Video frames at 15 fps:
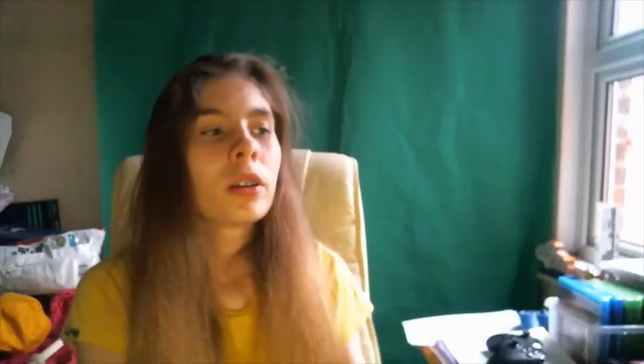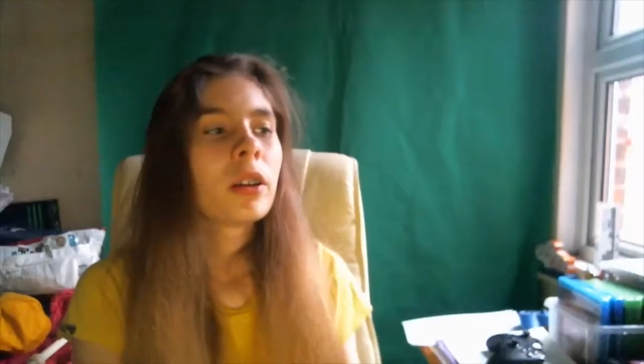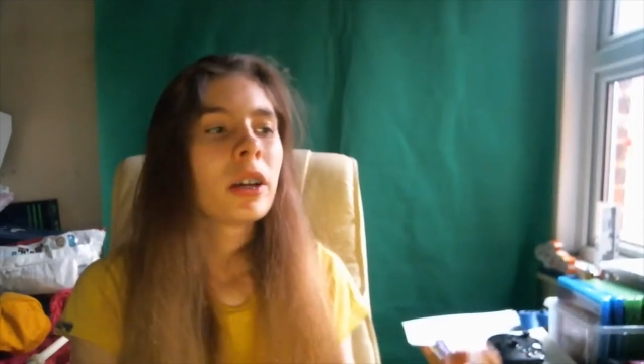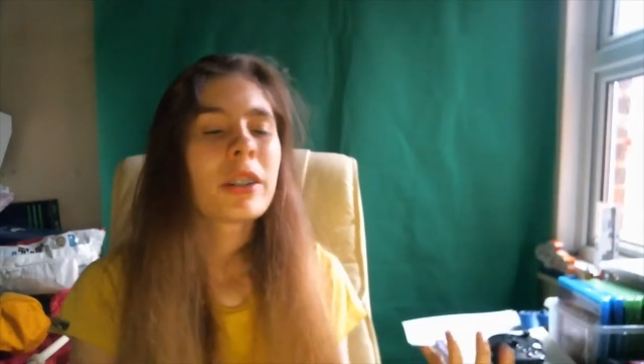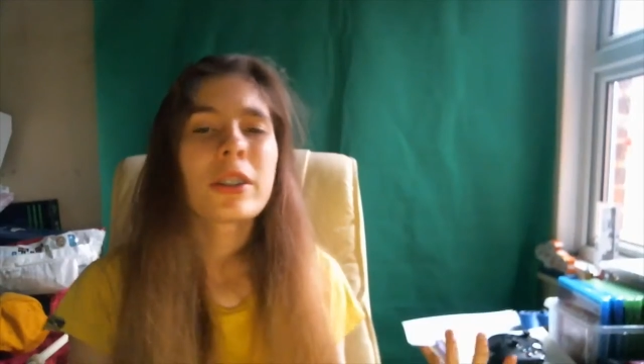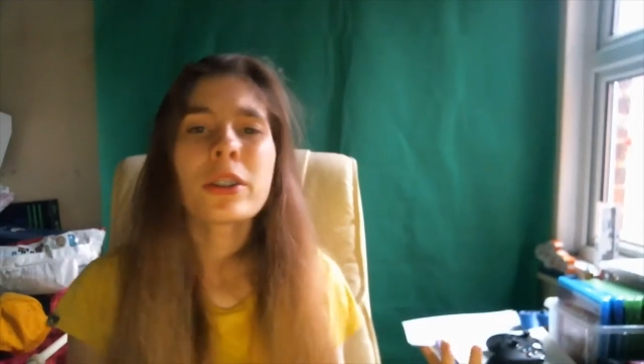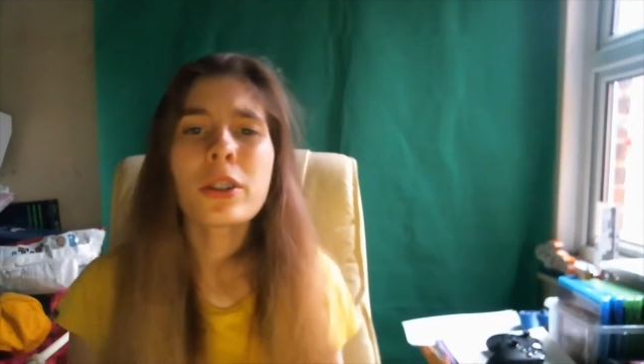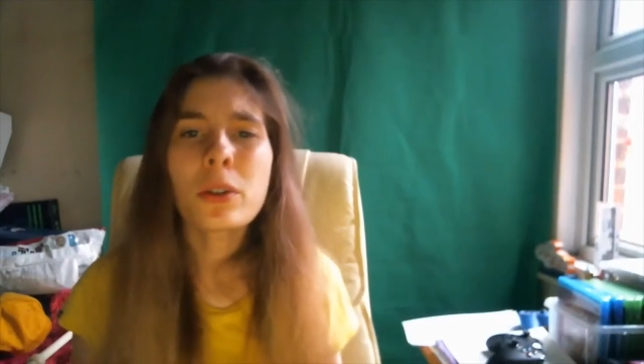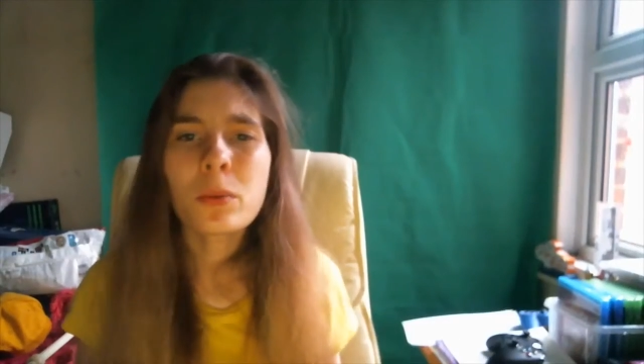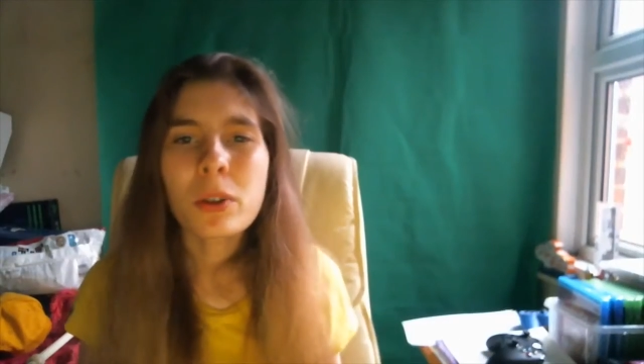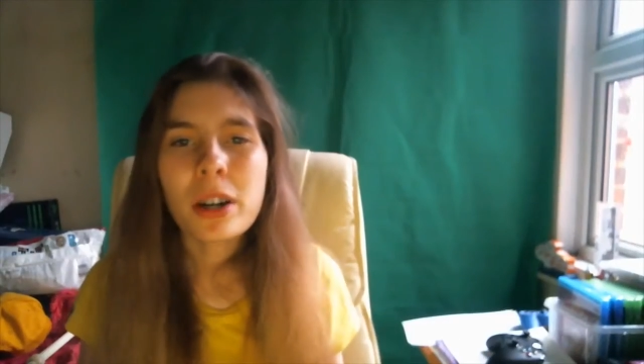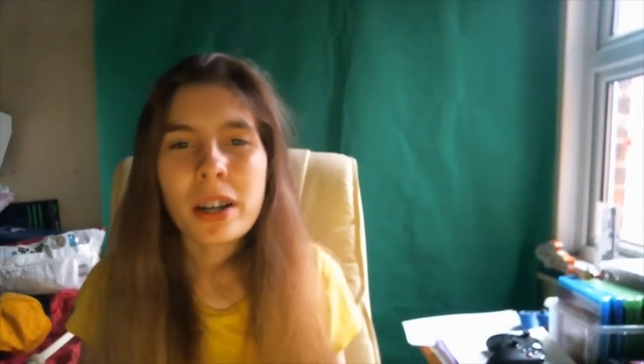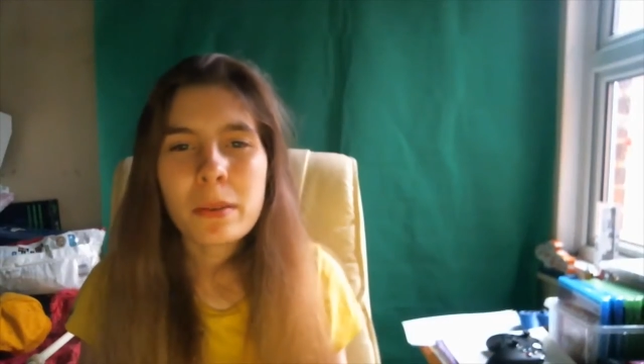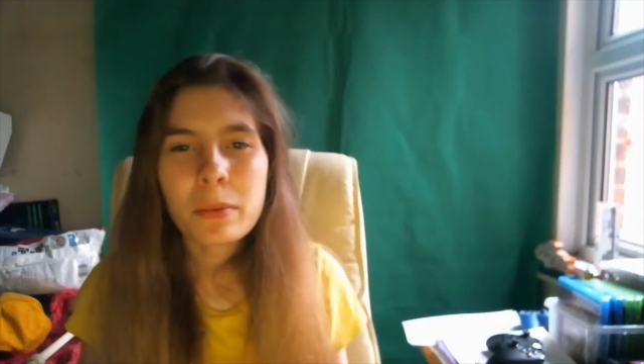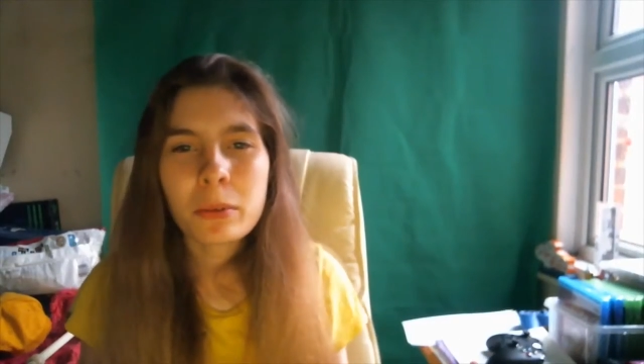I don't know
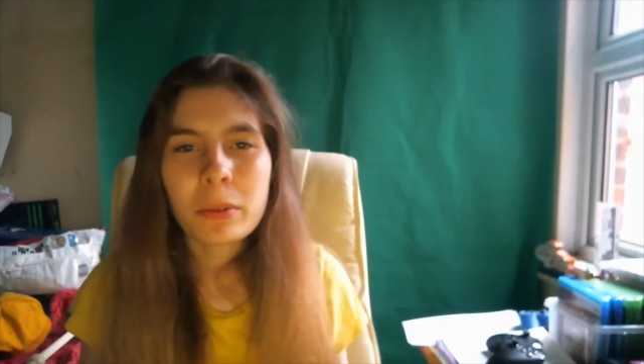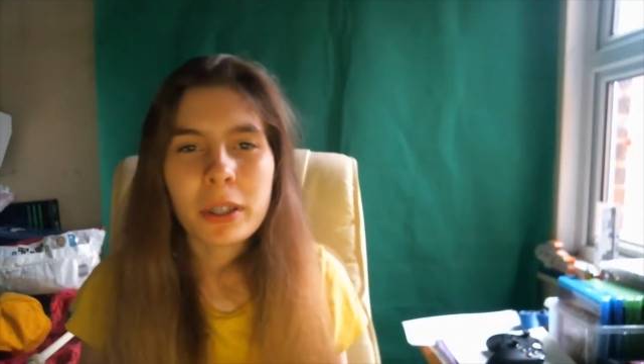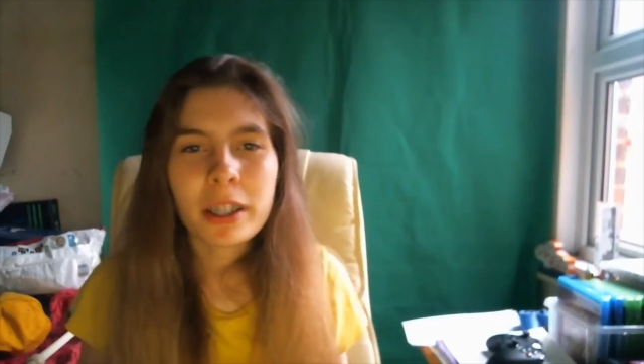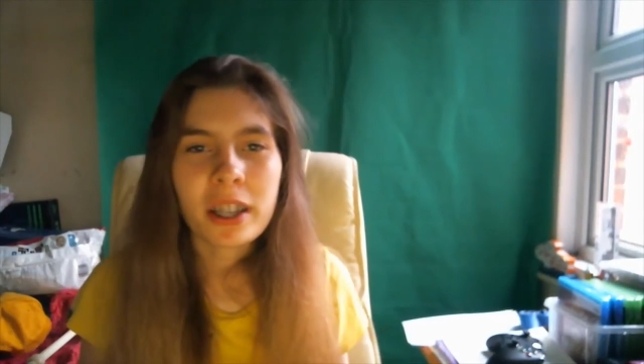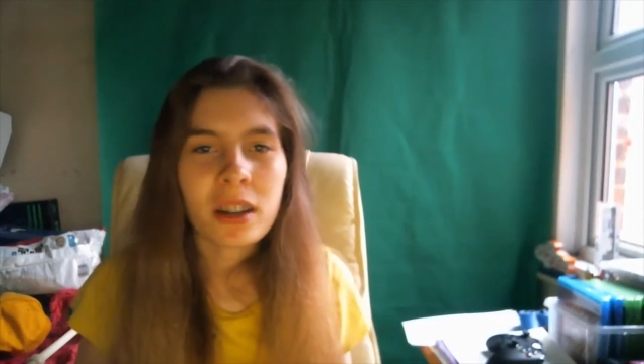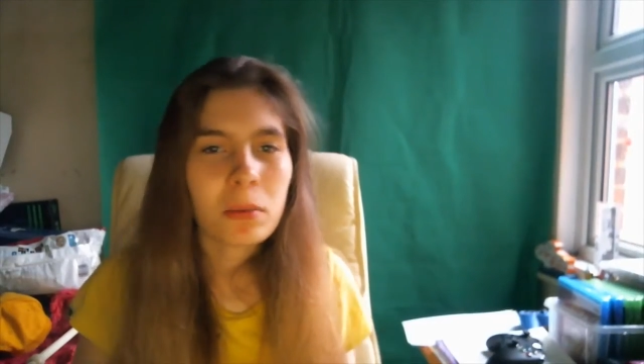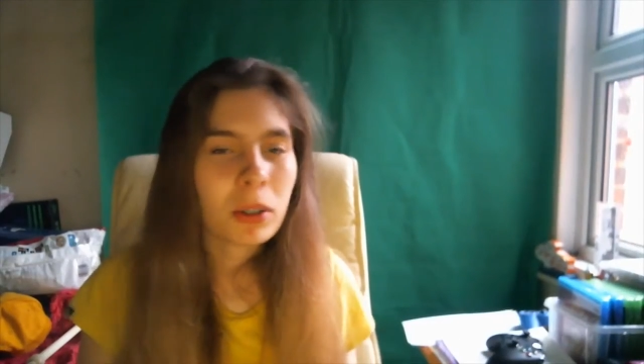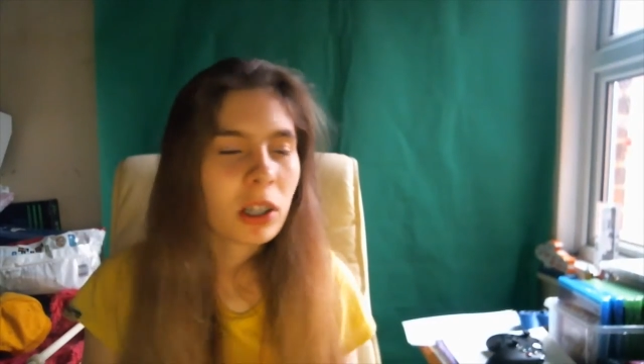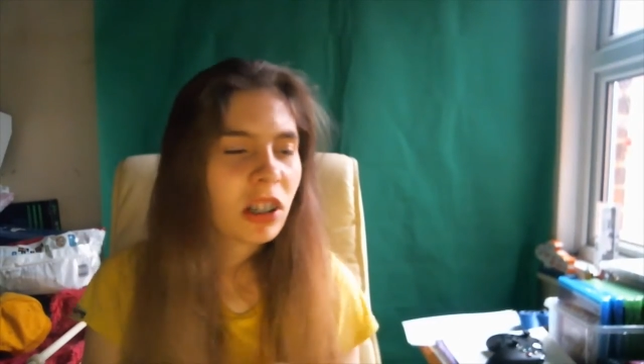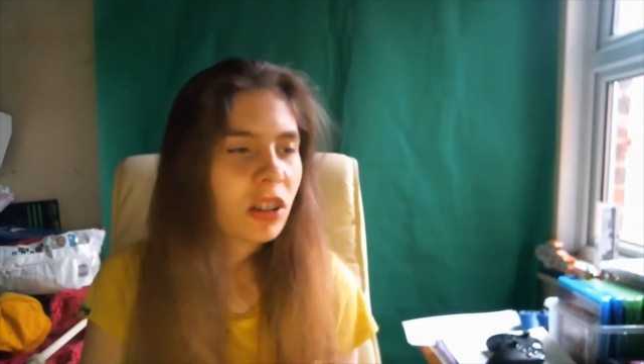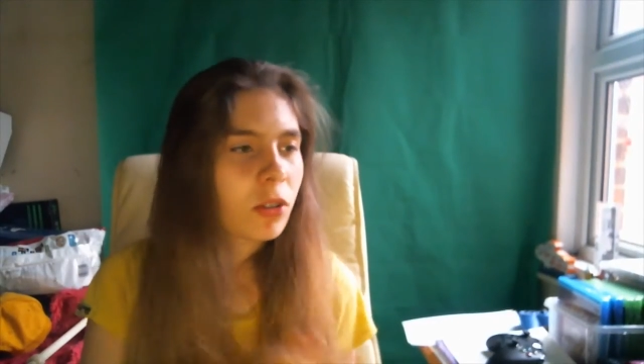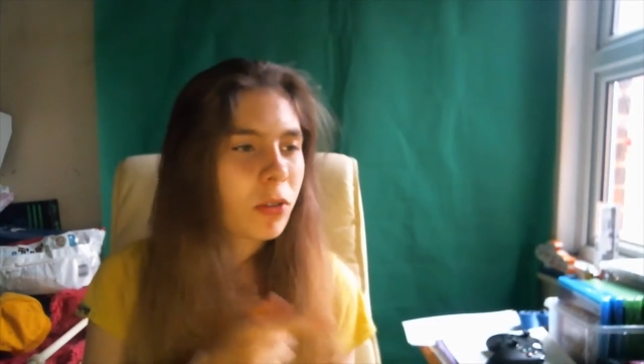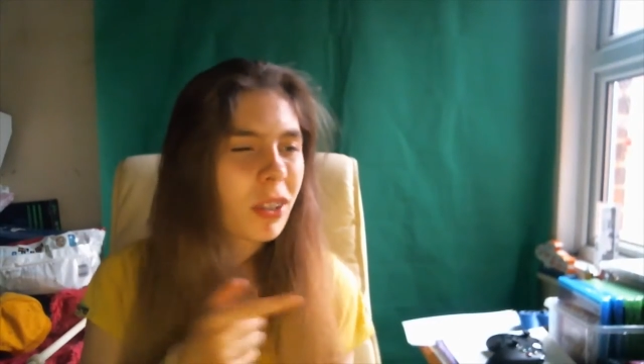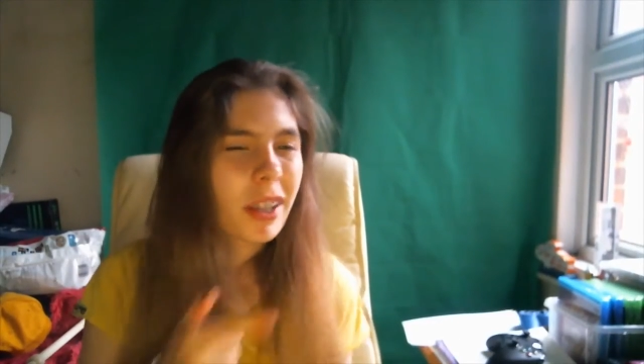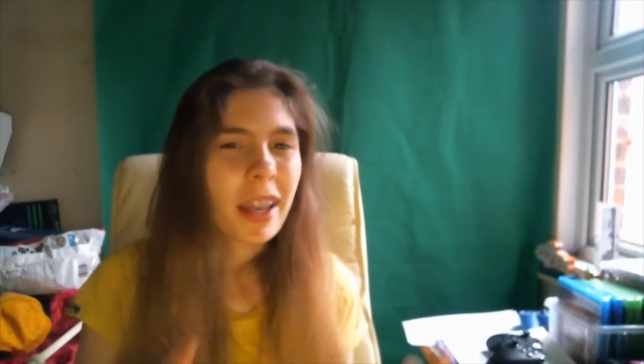why, but my camera cut
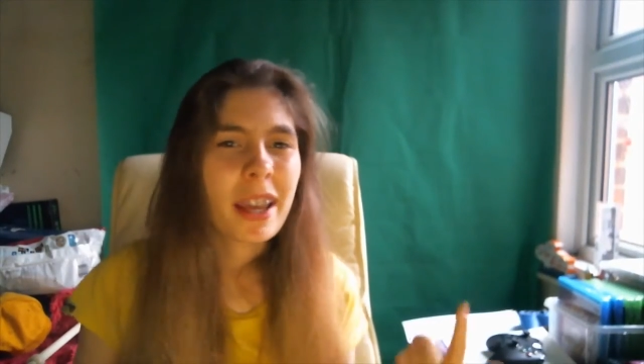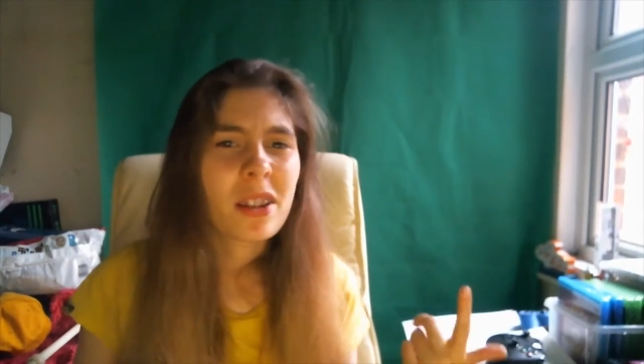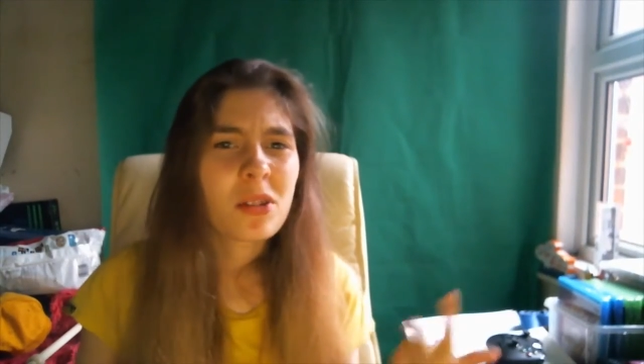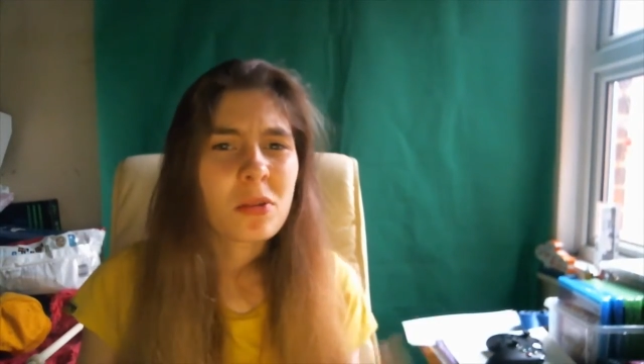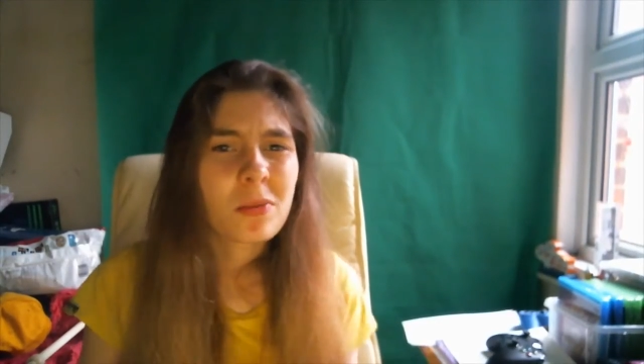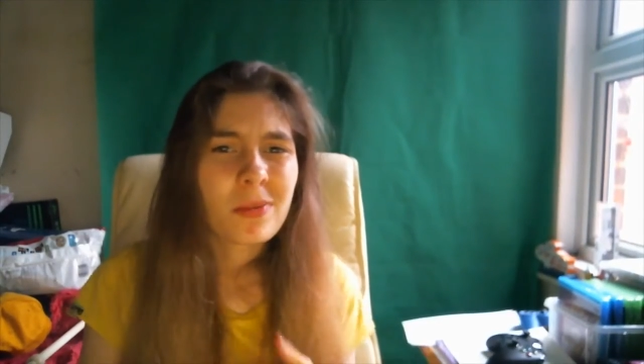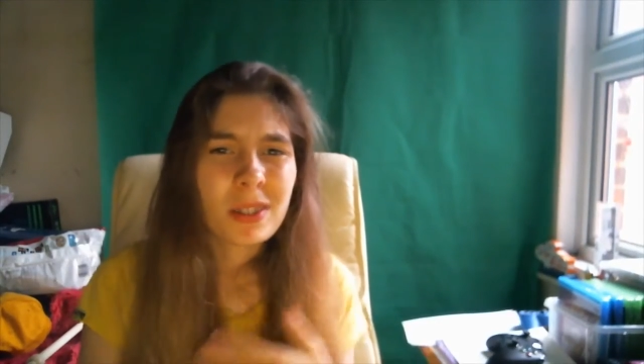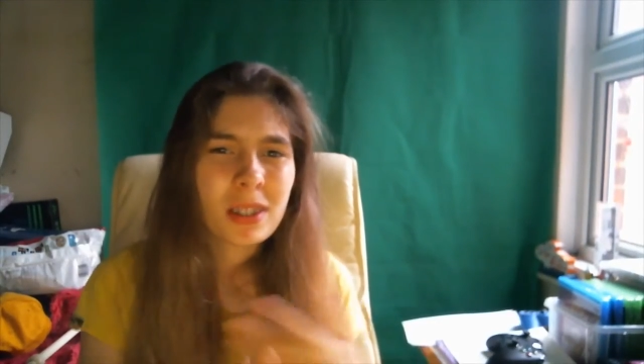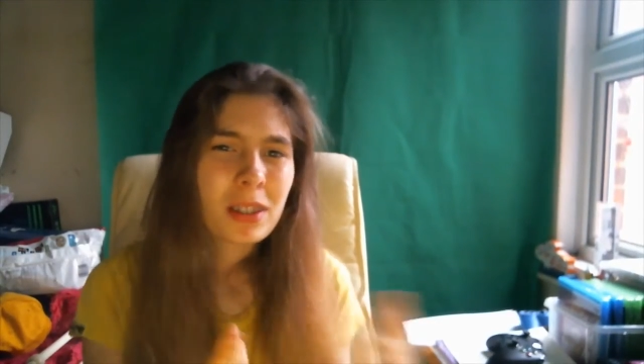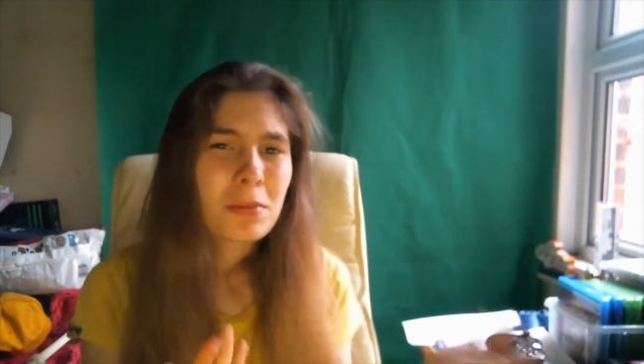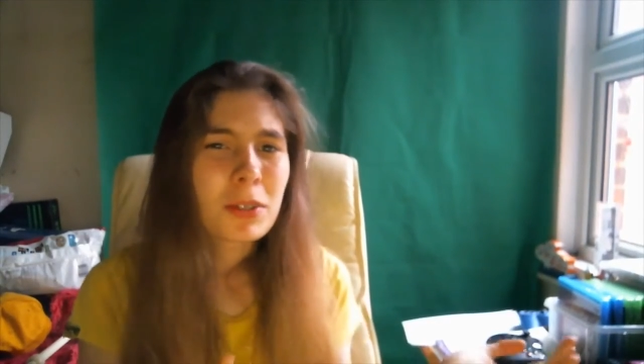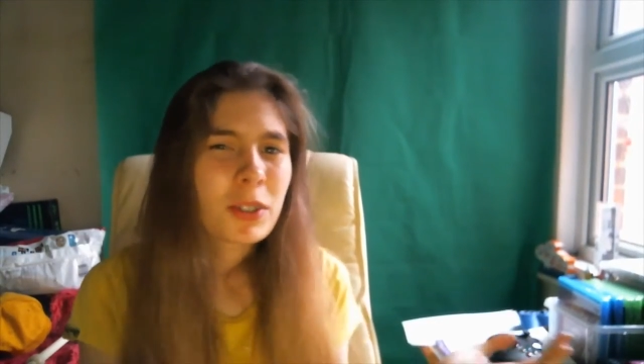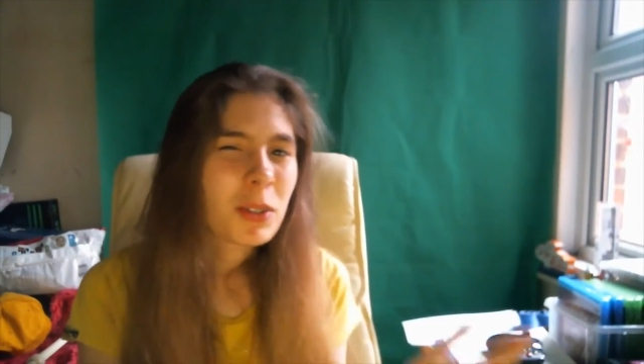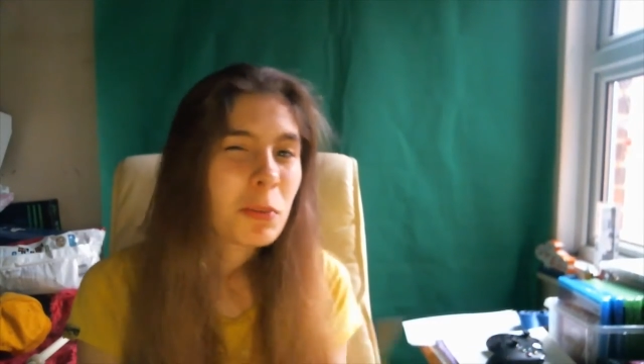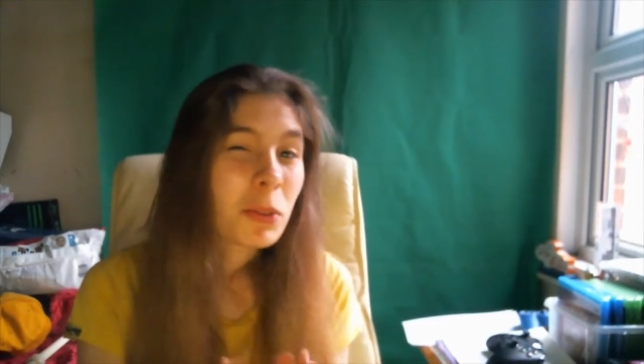off at the end for some
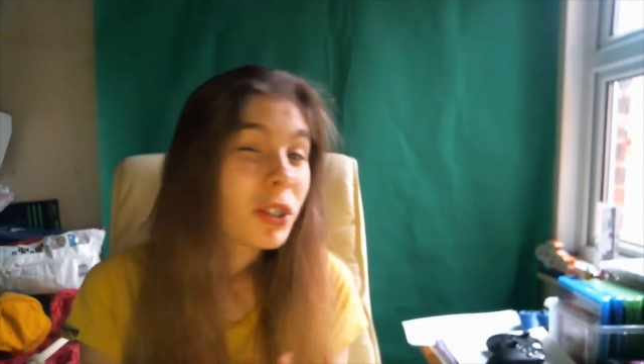reason.